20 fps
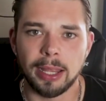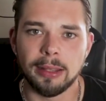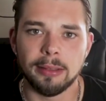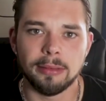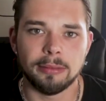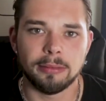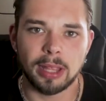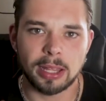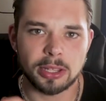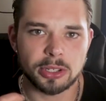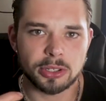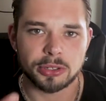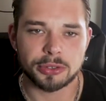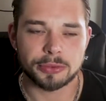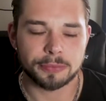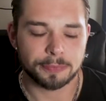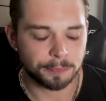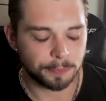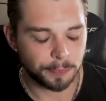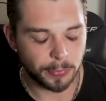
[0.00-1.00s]
And
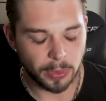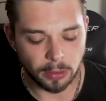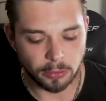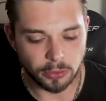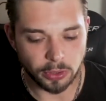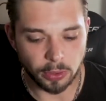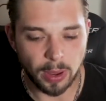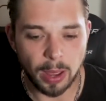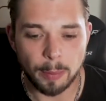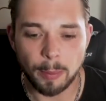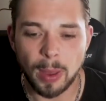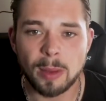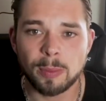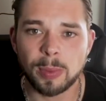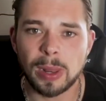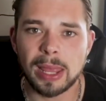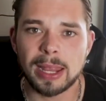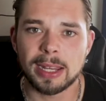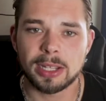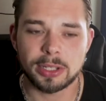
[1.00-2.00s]
that's so my
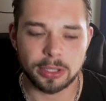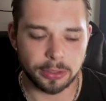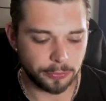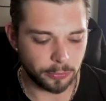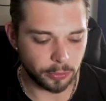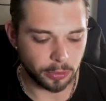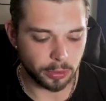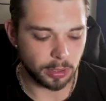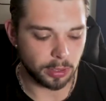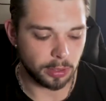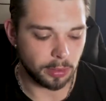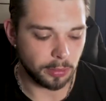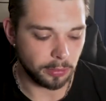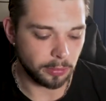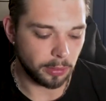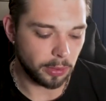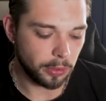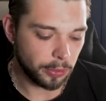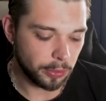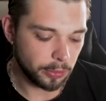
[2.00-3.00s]
plan is for
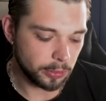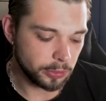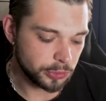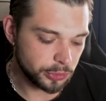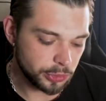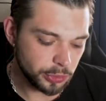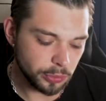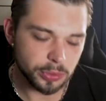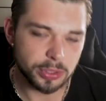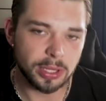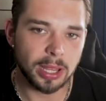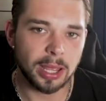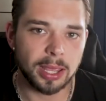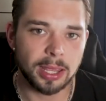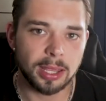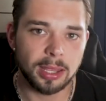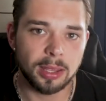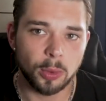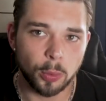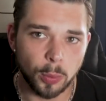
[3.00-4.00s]

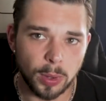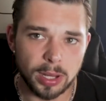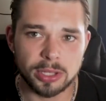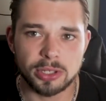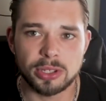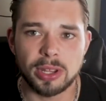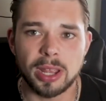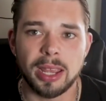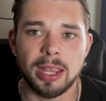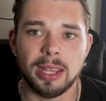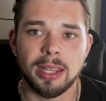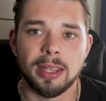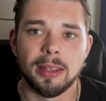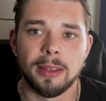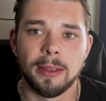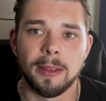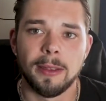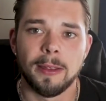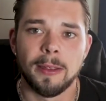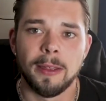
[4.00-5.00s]
Tuesday, Wednesday
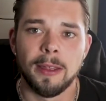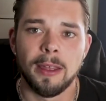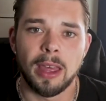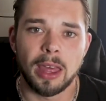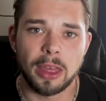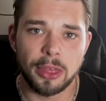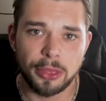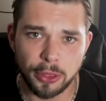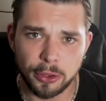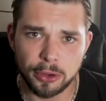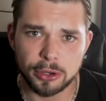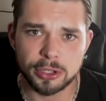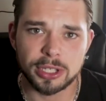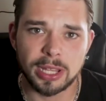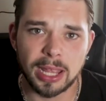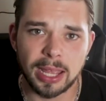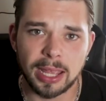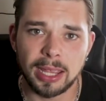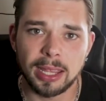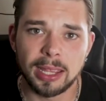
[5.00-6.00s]
and
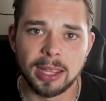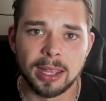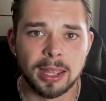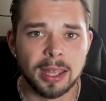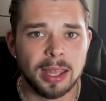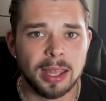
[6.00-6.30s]
Thursday